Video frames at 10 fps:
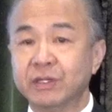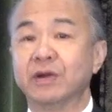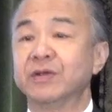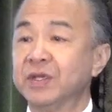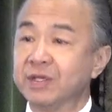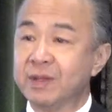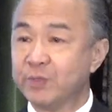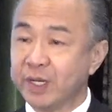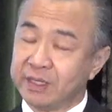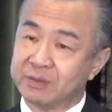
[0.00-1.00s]
Are you going to
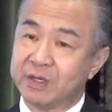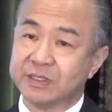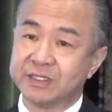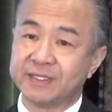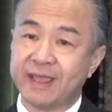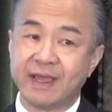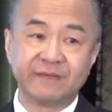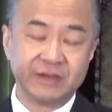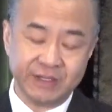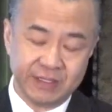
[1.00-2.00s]
bring them on
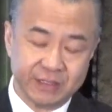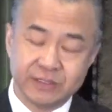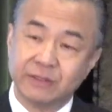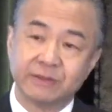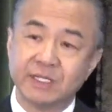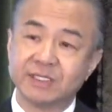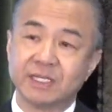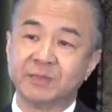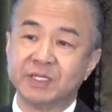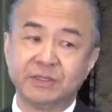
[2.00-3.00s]
staff? So it's
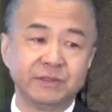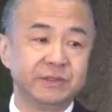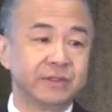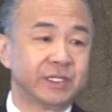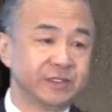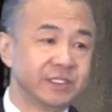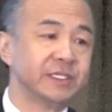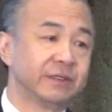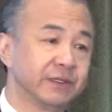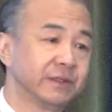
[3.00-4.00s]
something to
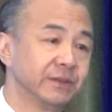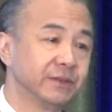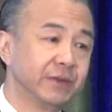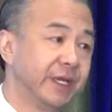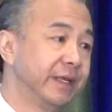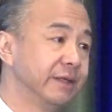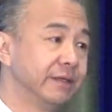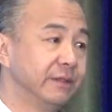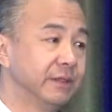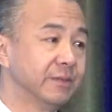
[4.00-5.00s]
consider
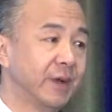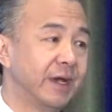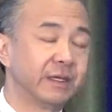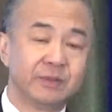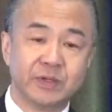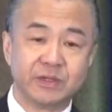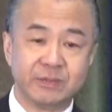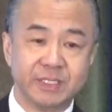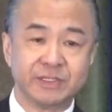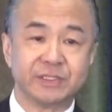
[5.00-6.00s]
when you're buying a book
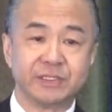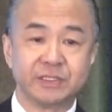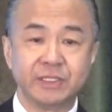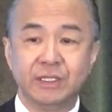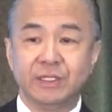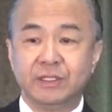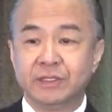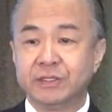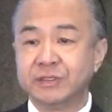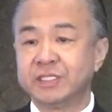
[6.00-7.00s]
of business
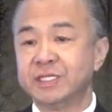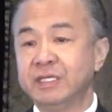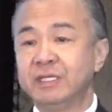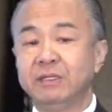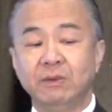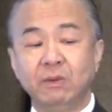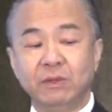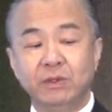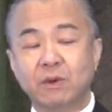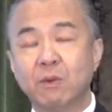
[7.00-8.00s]
to see,
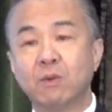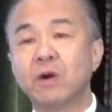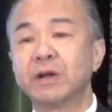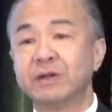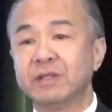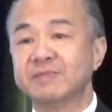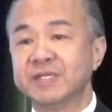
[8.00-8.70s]
you know, what are the